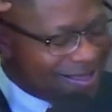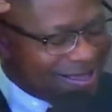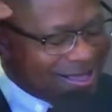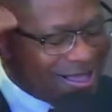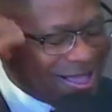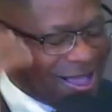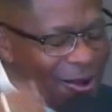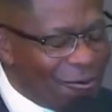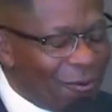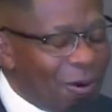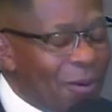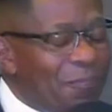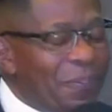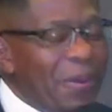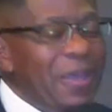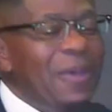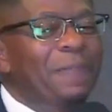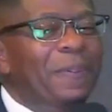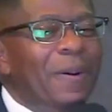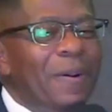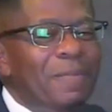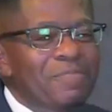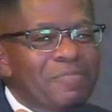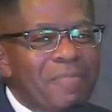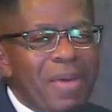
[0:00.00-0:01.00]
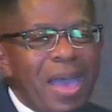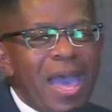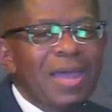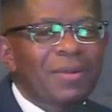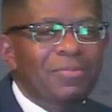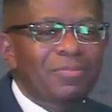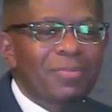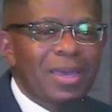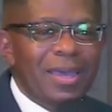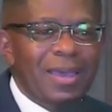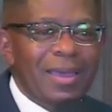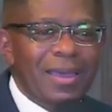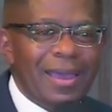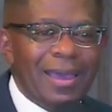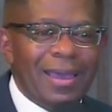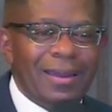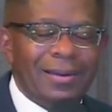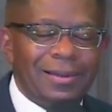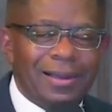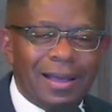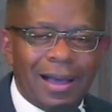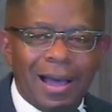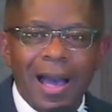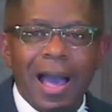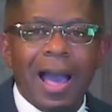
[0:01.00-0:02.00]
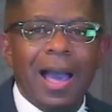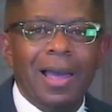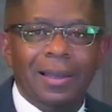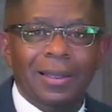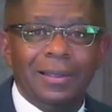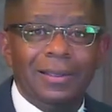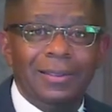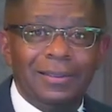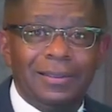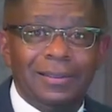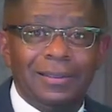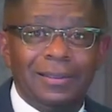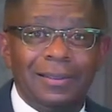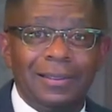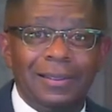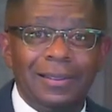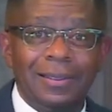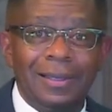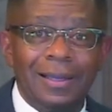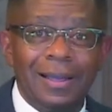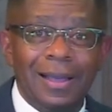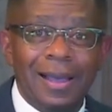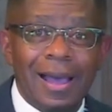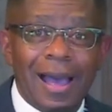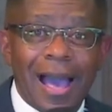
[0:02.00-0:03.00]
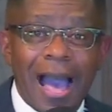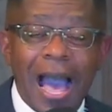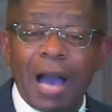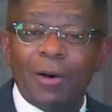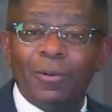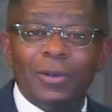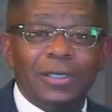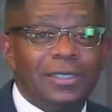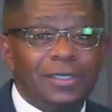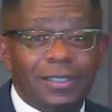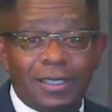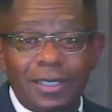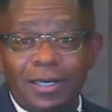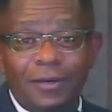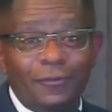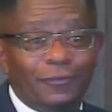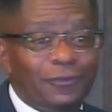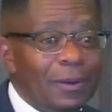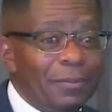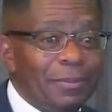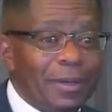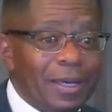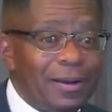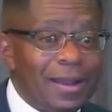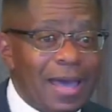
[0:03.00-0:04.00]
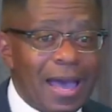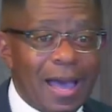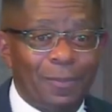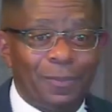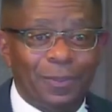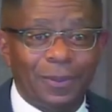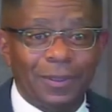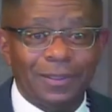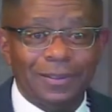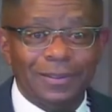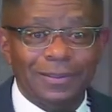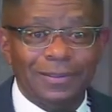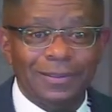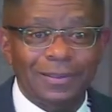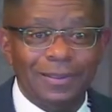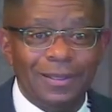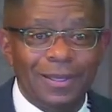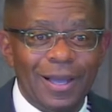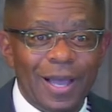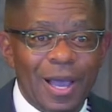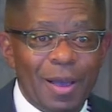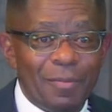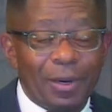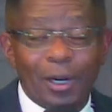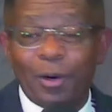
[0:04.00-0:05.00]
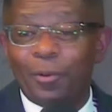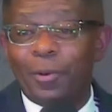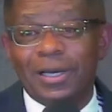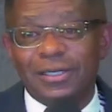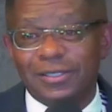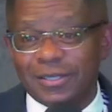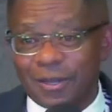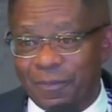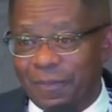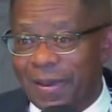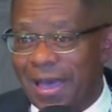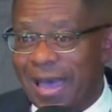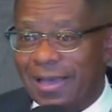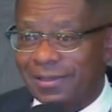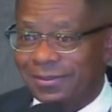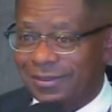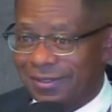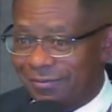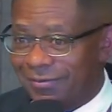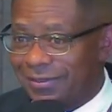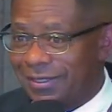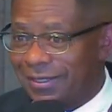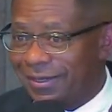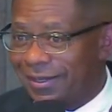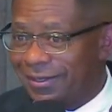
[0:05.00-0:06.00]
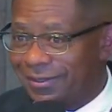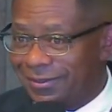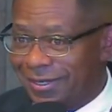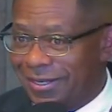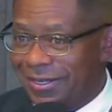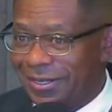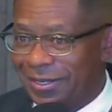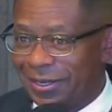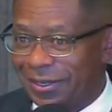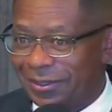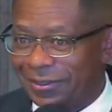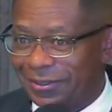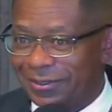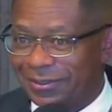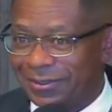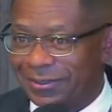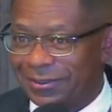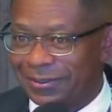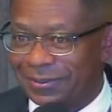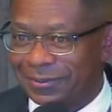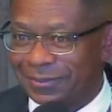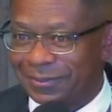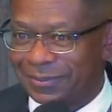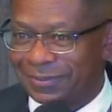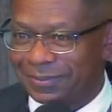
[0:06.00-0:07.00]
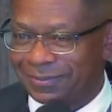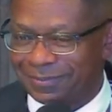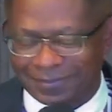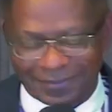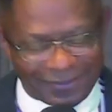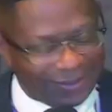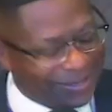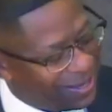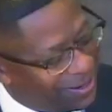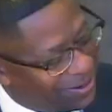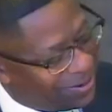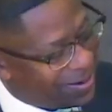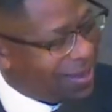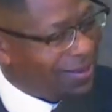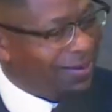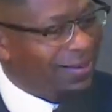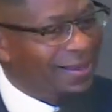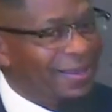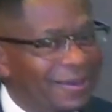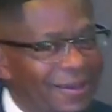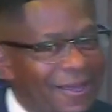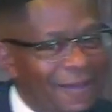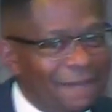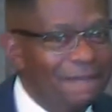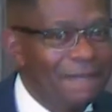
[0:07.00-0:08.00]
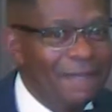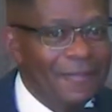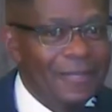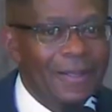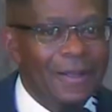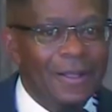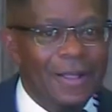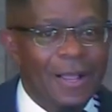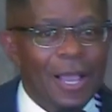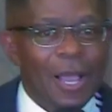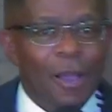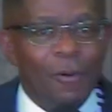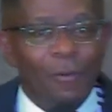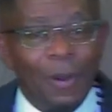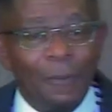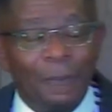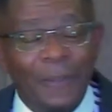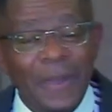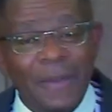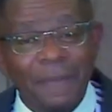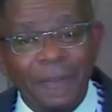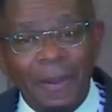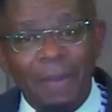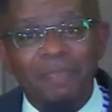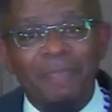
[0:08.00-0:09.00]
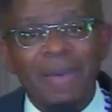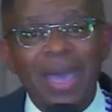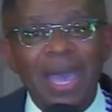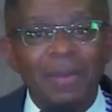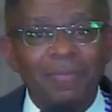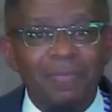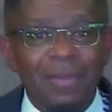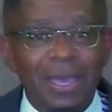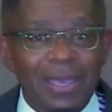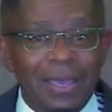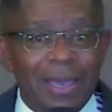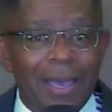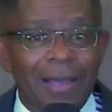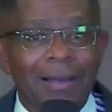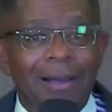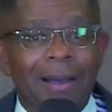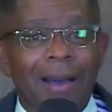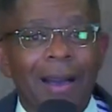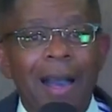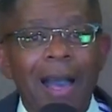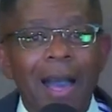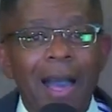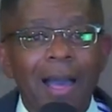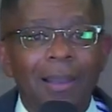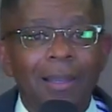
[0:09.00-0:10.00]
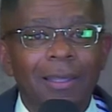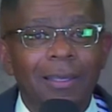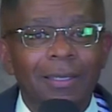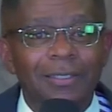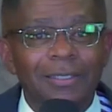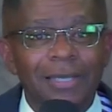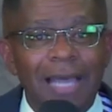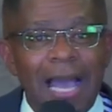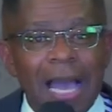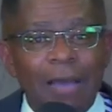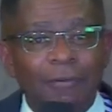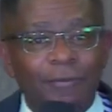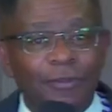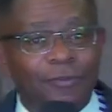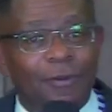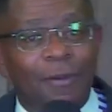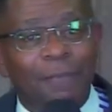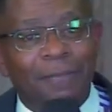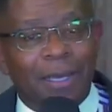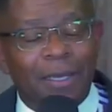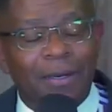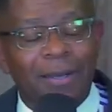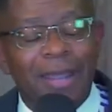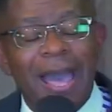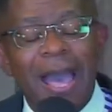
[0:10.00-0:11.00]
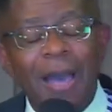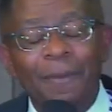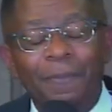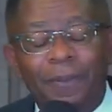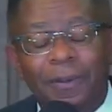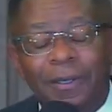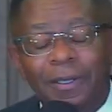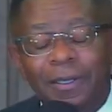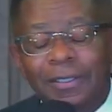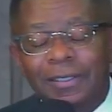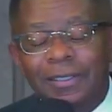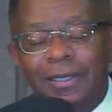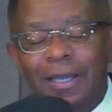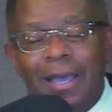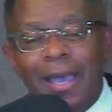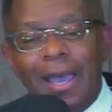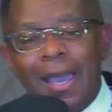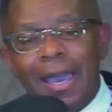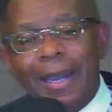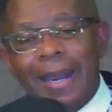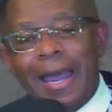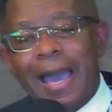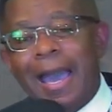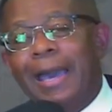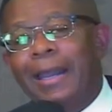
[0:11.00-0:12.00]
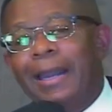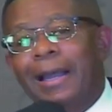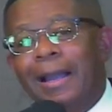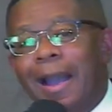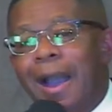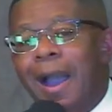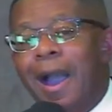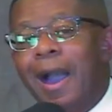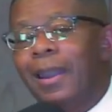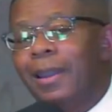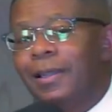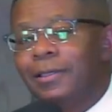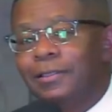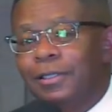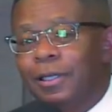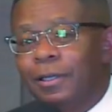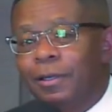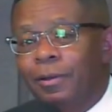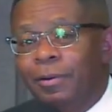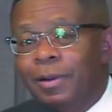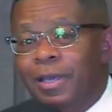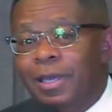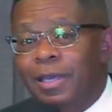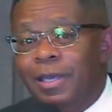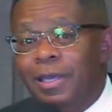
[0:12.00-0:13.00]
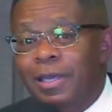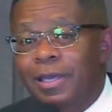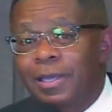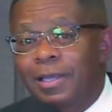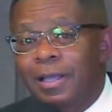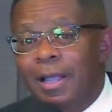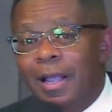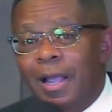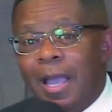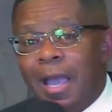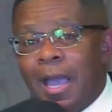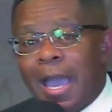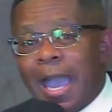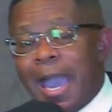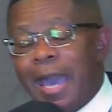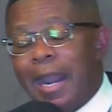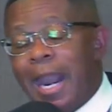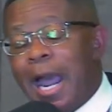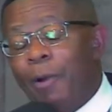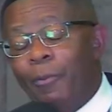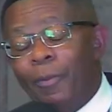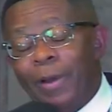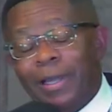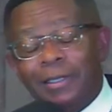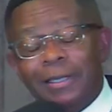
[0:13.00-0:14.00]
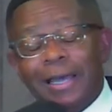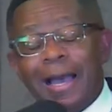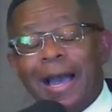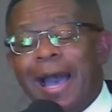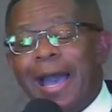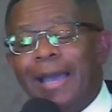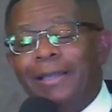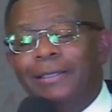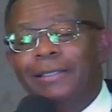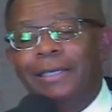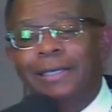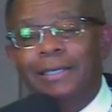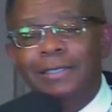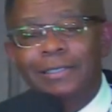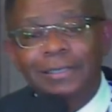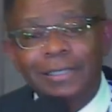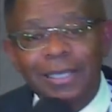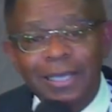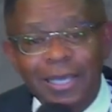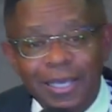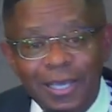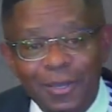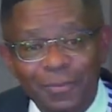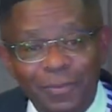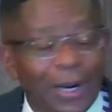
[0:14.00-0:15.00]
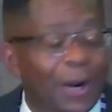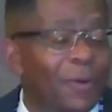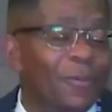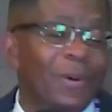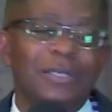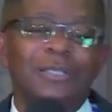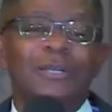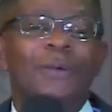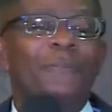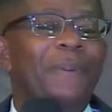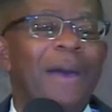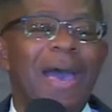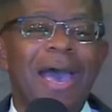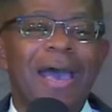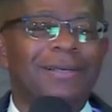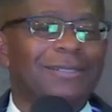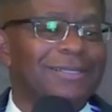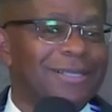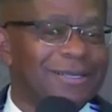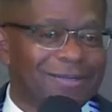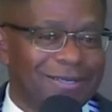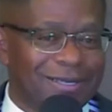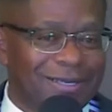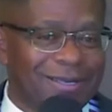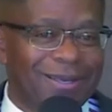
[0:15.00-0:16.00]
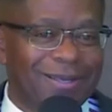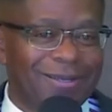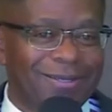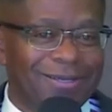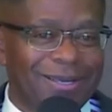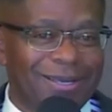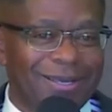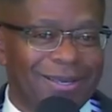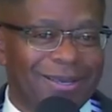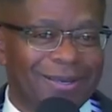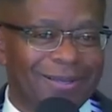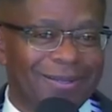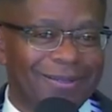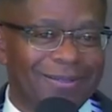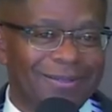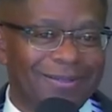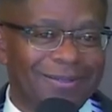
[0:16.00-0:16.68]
When people met me in college, I was still from Kannapolis, but I wasn't a pastor C.N. Jenkins. Okay, you're not getting it. When people met me in college, I was from Kannapolis and I had a college degree and I went to ITC, but I wasn't a pastor, C.N. Jenkins.